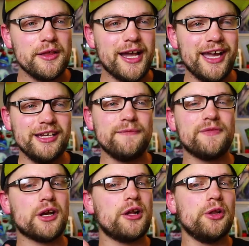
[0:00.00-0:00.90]
kind of
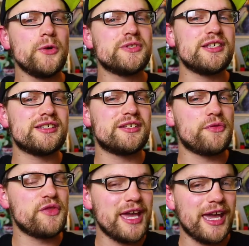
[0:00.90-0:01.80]
the closest
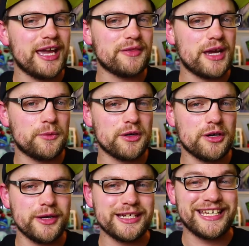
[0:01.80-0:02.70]
thing that we're
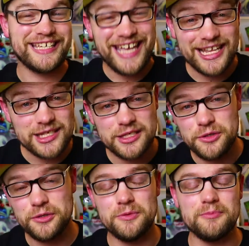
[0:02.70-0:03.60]
going to get
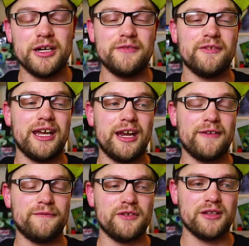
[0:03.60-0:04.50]
to Mudvayne,
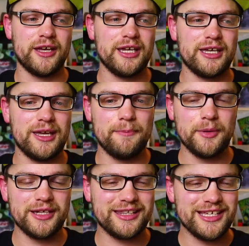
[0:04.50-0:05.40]
I feel like.
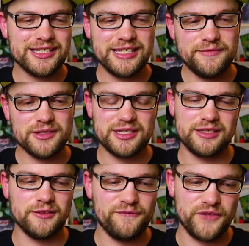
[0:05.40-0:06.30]
But this even
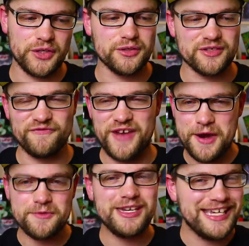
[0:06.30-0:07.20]
still feels
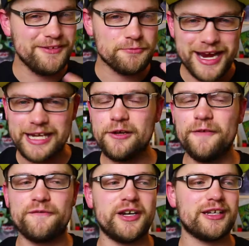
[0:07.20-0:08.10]
very
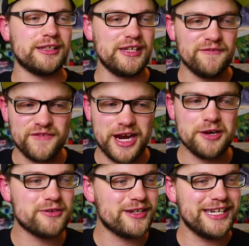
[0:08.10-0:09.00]
radio-friendly,
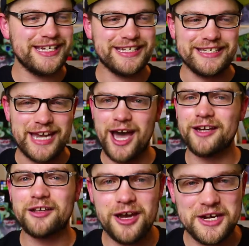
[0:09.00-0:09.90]
very
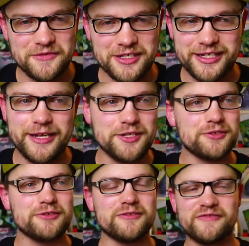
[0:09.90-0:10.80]

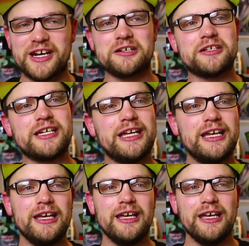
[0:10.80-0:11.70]
non-confrontational, very...
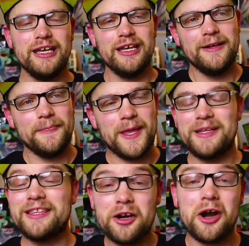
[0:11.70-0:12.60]
I
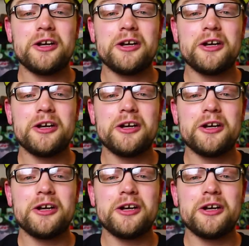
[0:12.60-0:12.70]
mean, there